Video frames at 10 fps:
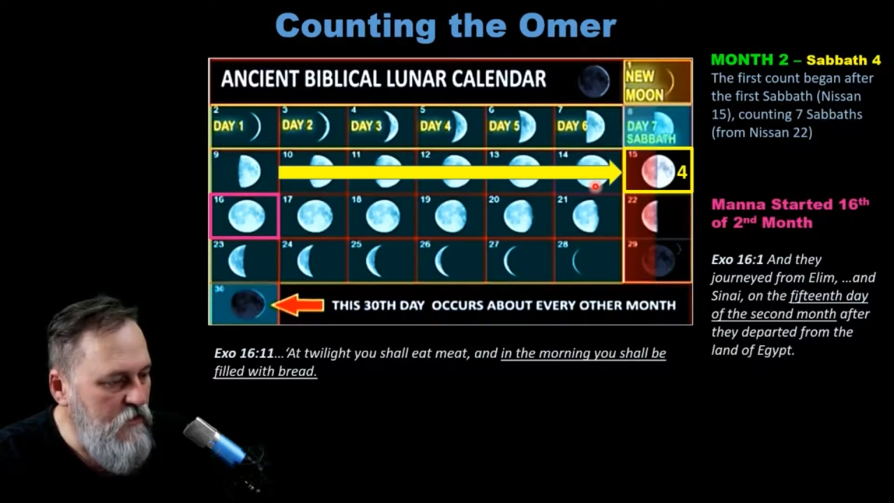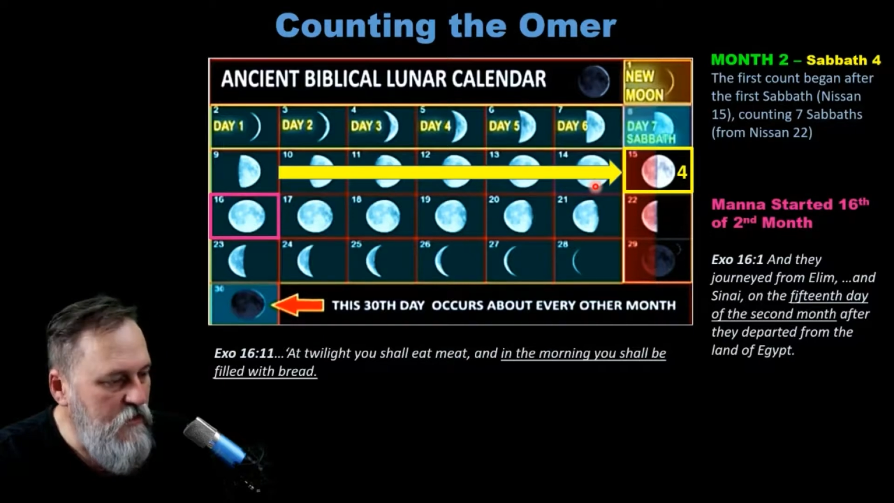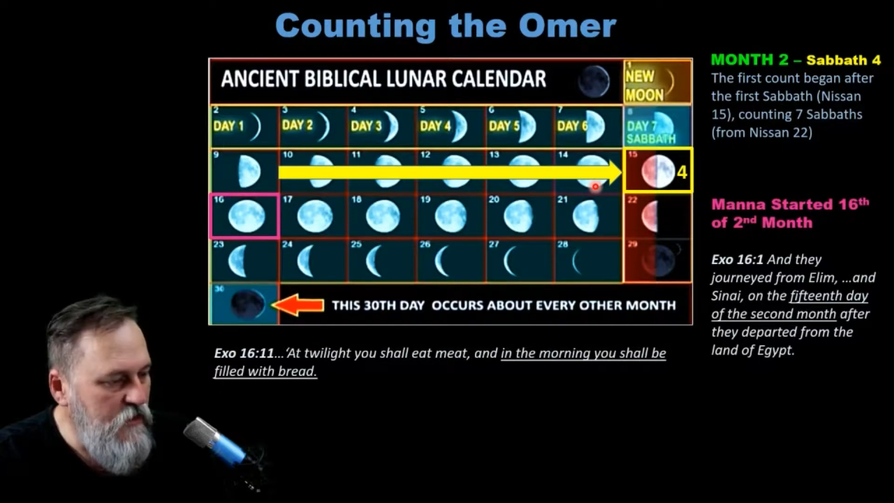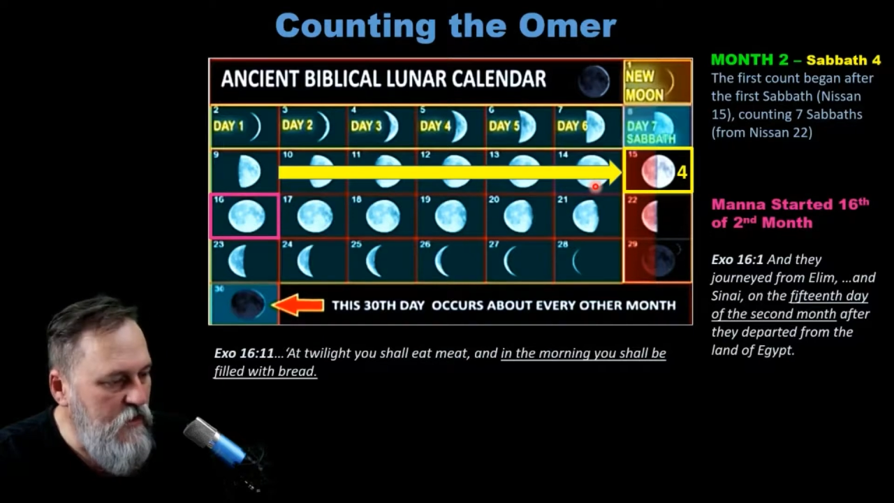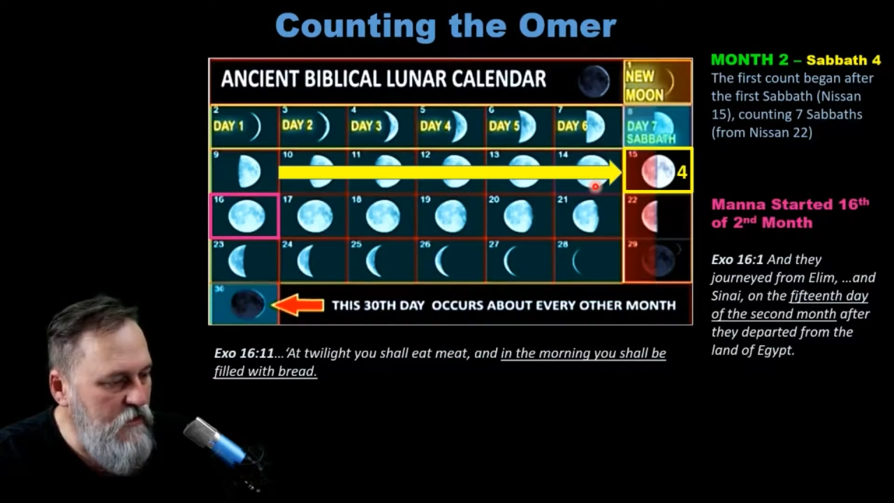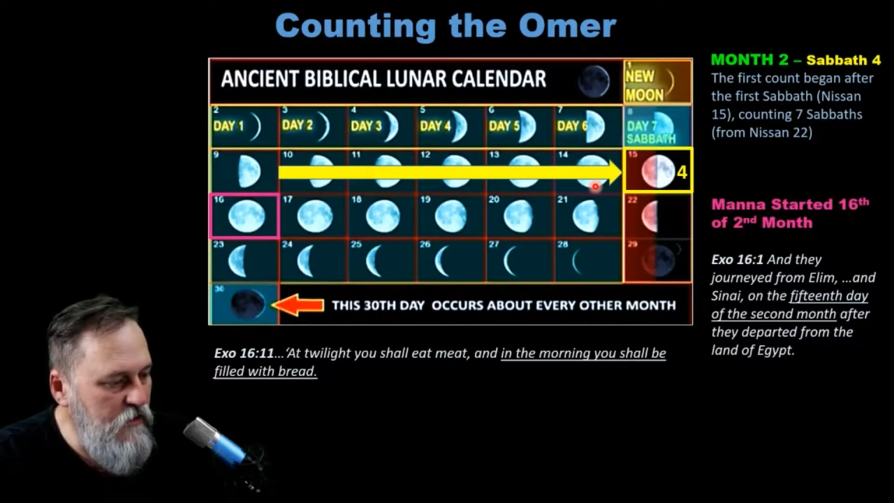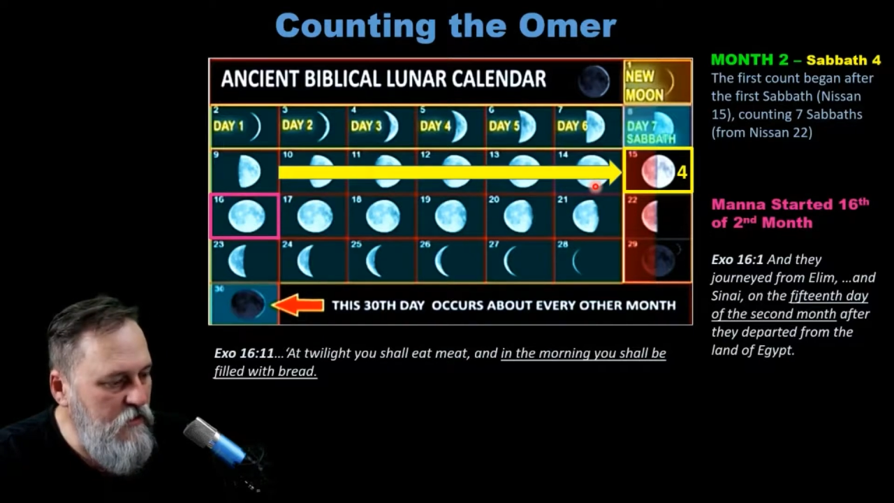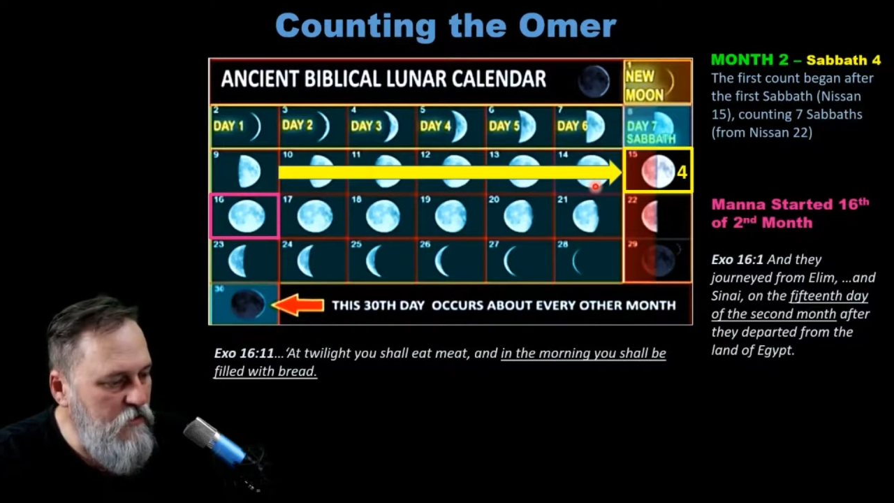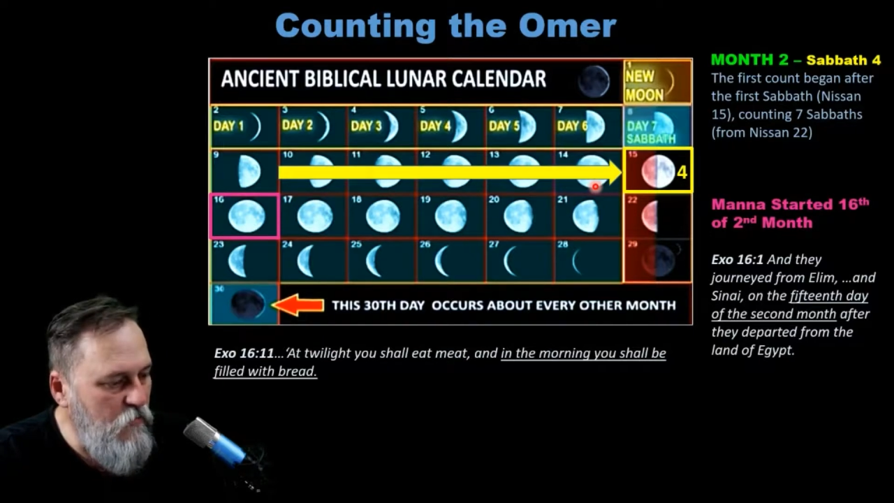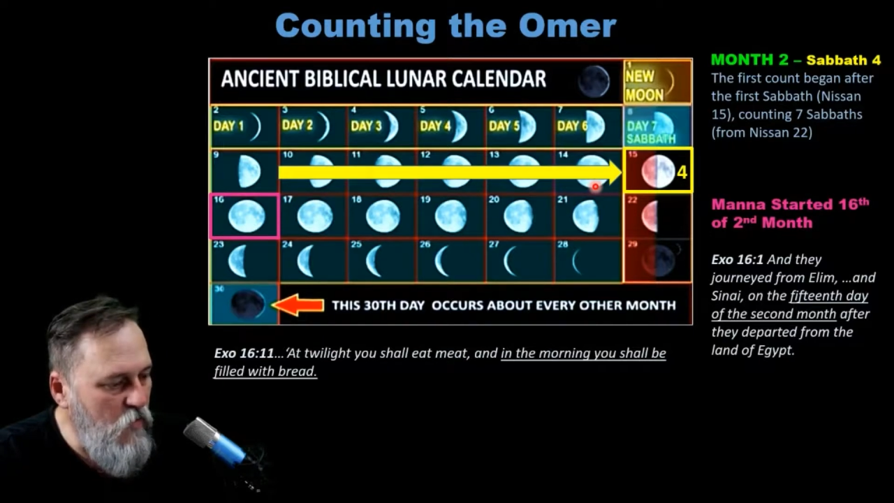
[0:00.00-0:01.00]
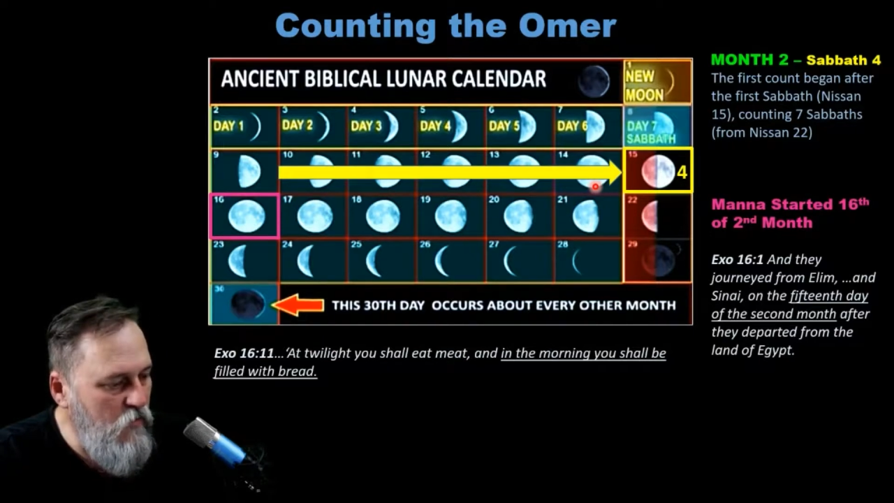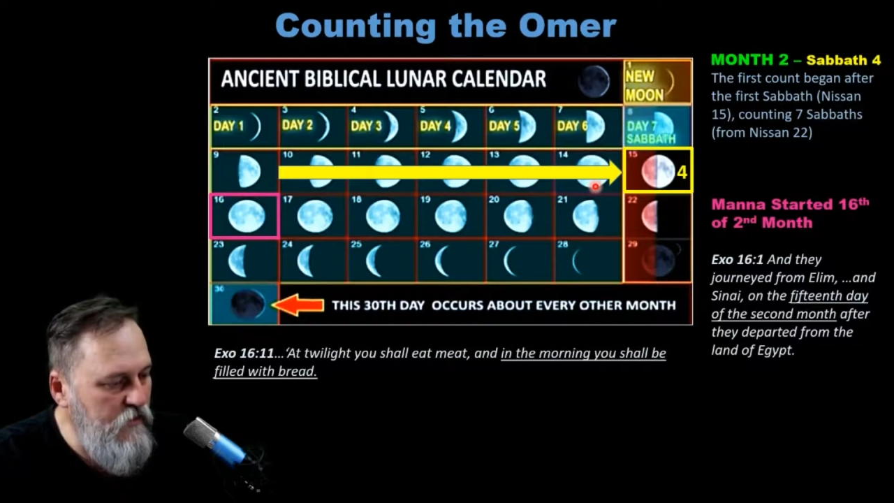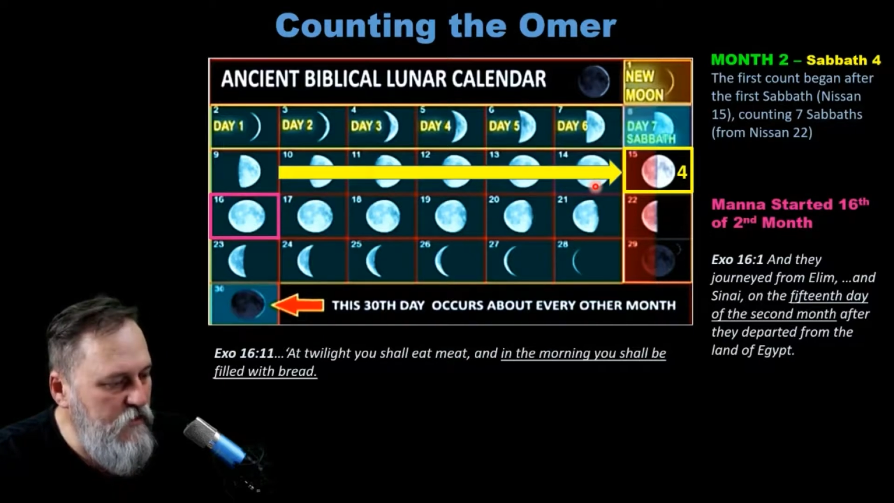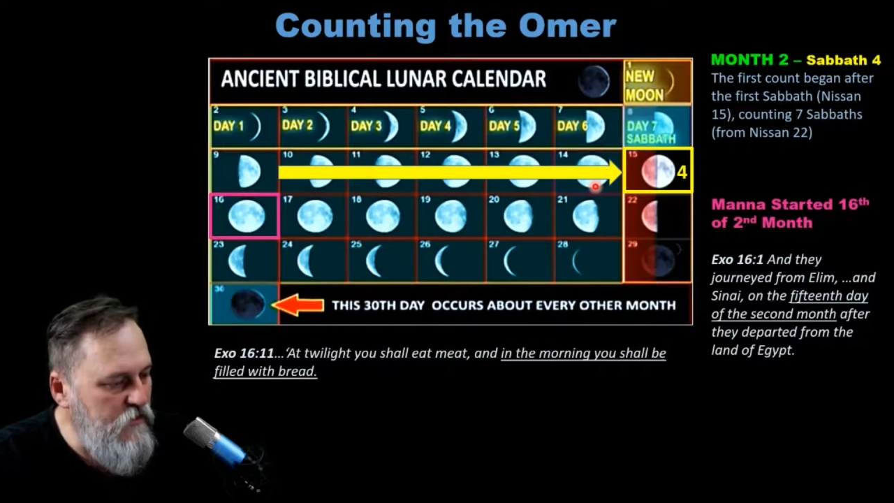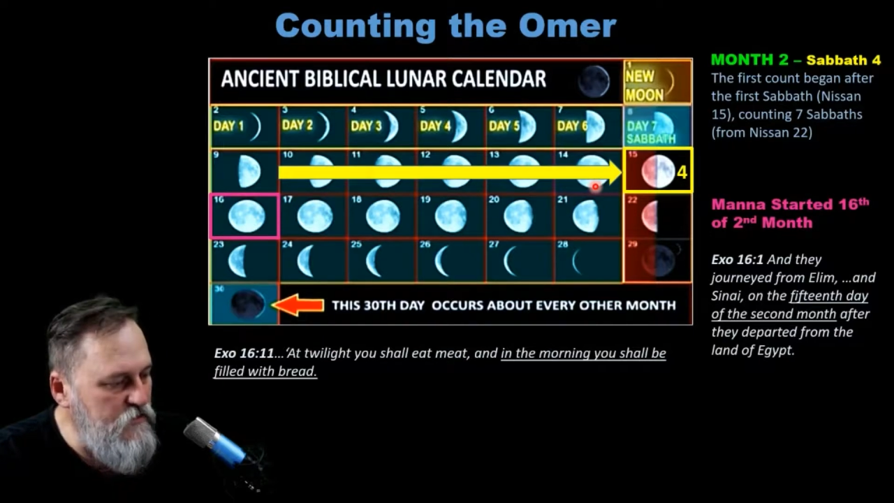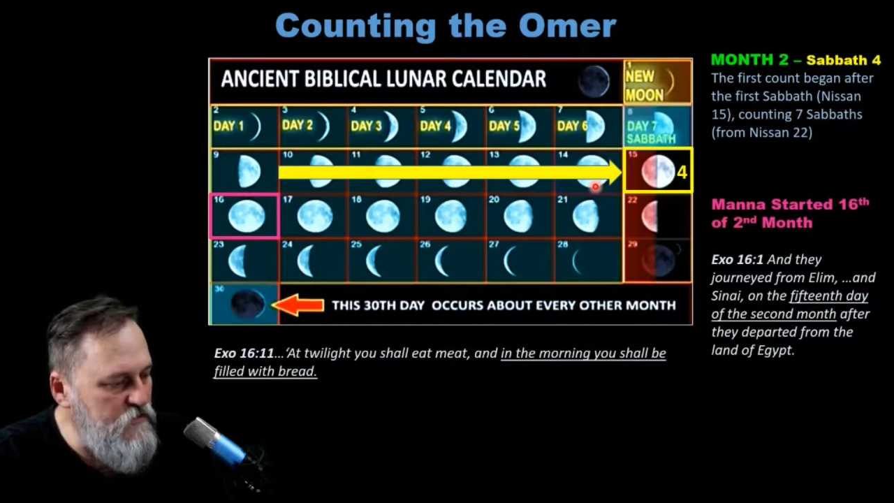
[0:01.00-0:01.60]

and in the morning you